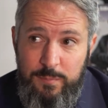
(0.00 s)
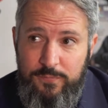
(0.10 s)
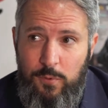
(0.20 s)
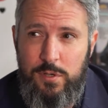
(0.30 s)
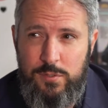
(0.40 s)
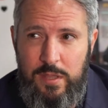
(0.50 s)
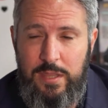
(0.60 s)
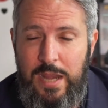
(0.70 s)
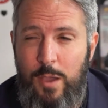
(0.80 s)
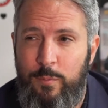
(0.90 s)
before, so I
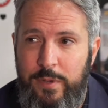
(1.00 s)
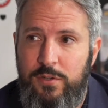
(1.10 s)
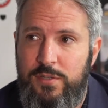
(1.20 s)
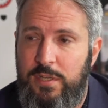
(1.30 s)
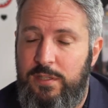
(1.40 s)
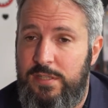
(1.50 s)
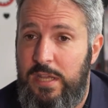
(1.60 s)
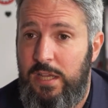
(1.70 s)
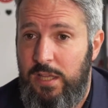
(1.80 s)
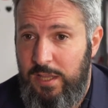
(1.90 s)
think that would be interesting to see.